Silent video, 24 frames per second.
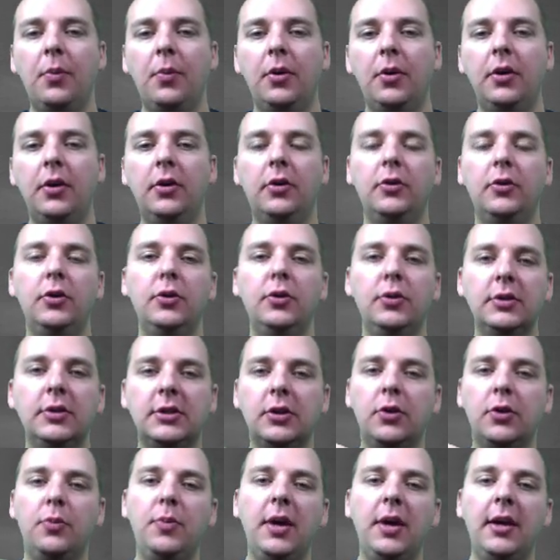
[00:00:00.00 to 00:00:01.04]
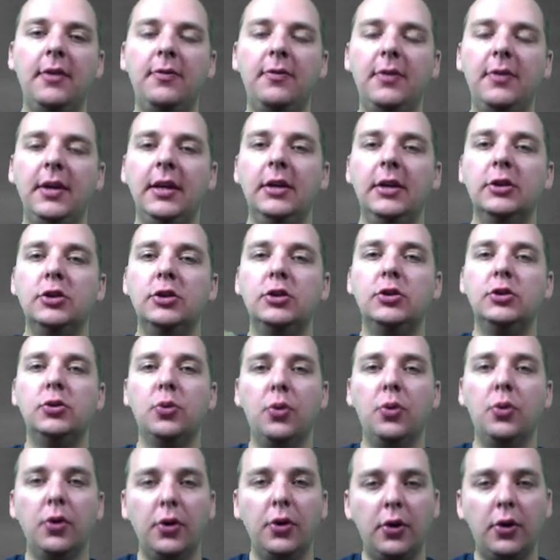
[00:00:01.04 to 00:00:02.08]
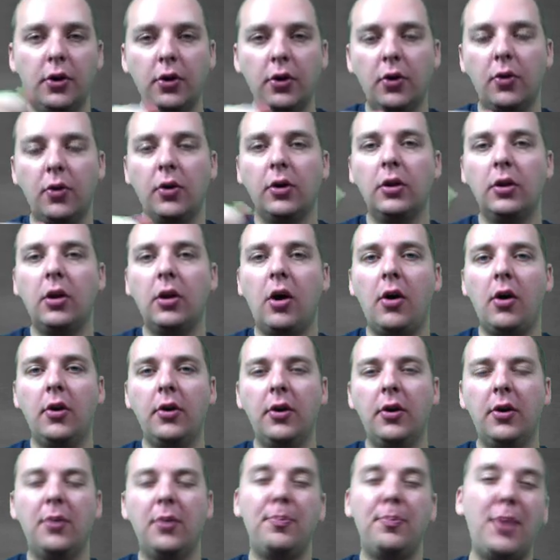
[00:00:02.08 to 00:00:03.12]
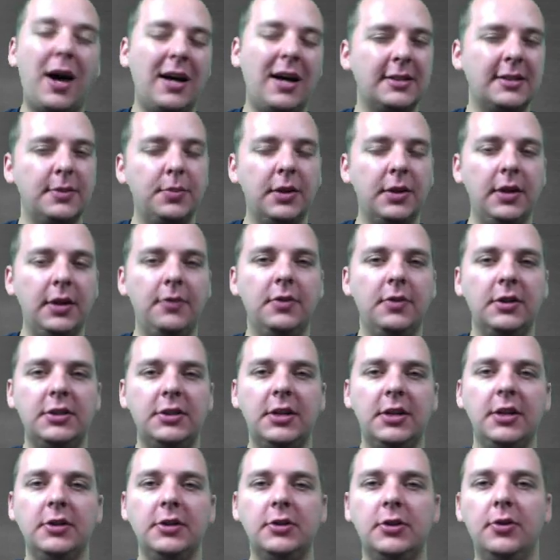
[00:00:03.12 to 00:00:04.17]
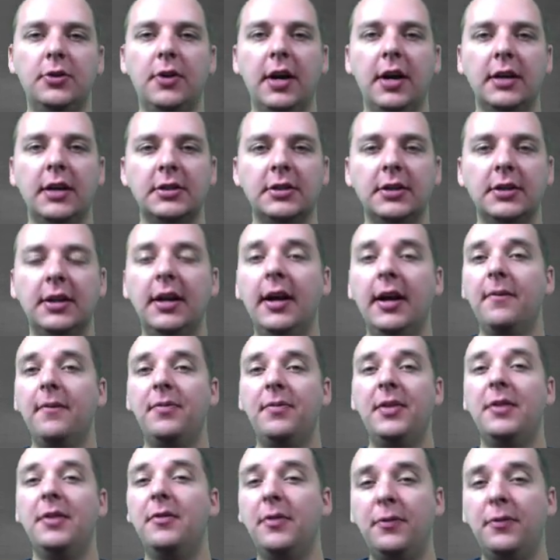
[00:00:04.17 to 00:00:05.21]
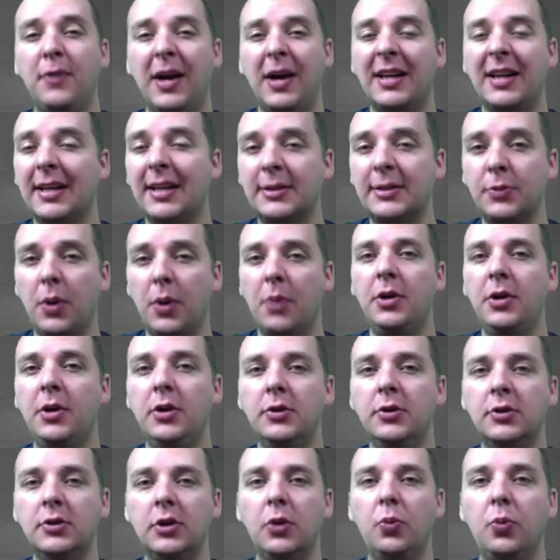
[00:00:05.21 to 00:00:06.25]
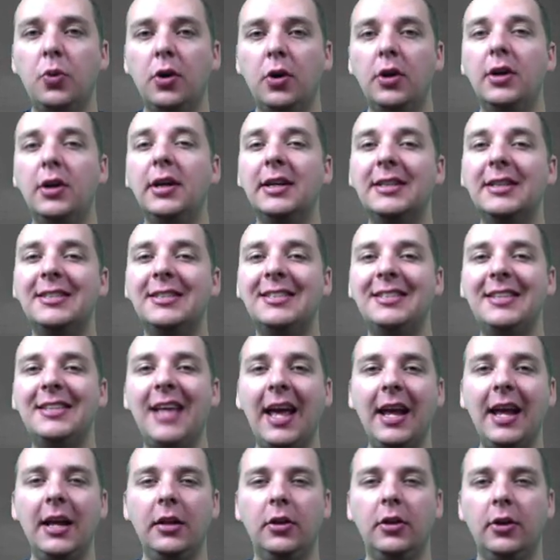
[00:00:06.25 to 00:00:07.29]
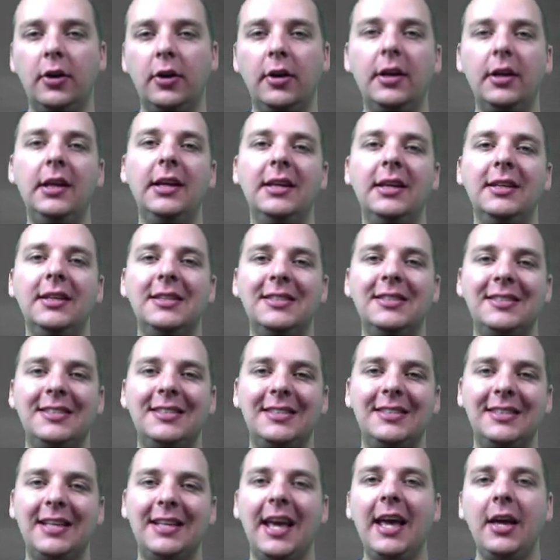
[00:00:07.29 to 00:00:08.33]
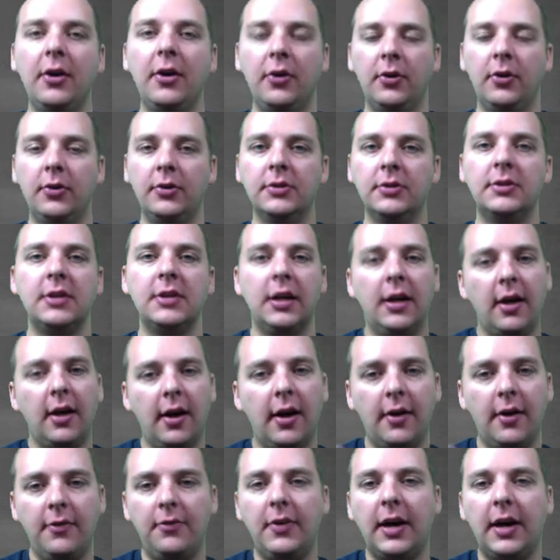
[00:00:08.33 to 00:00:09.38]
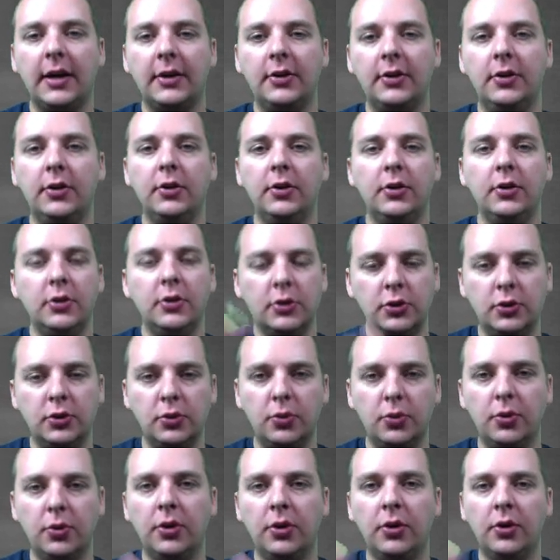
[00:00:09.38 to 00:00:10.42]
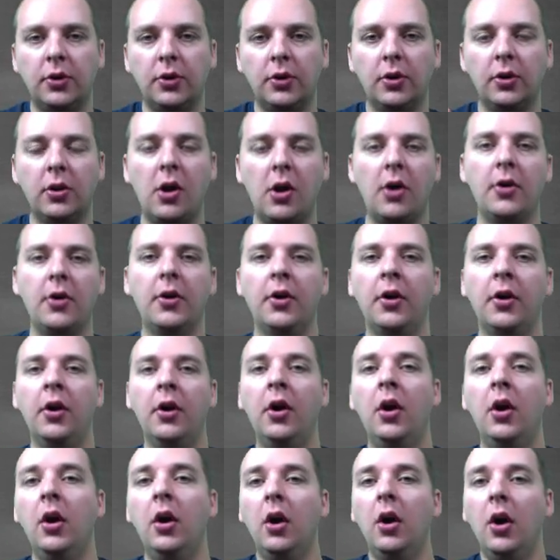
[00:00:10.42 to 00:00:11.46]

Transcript: And what it'll do is it'll make v shorter or longer, possibly even change direction. And in fact, that's why we use the word scalar. It scales a vector shorter or longer.